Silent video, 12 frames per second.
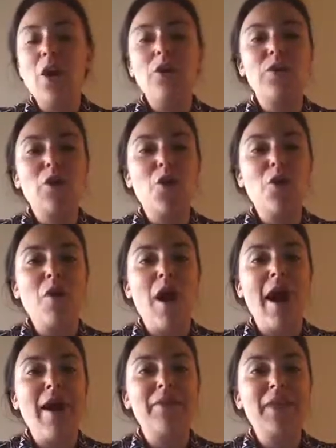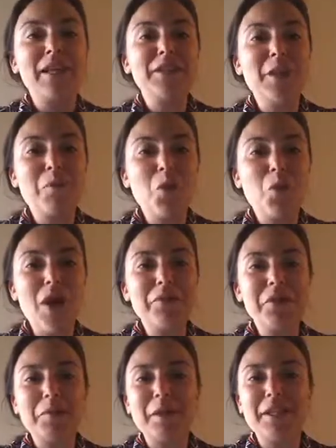So that's number one.
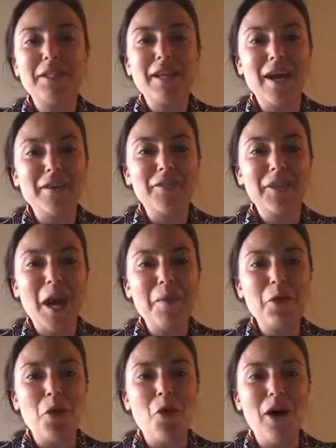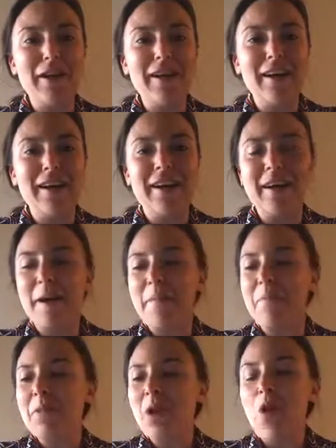We spend a ton of time
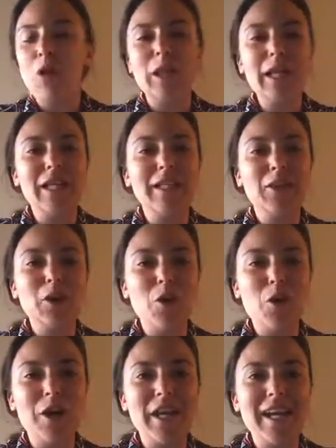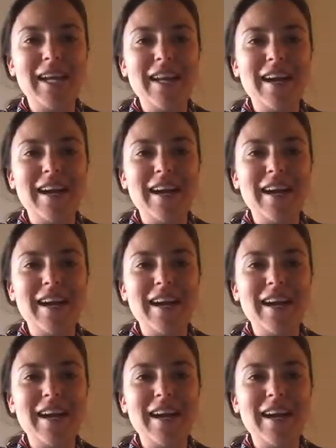on linked to learning,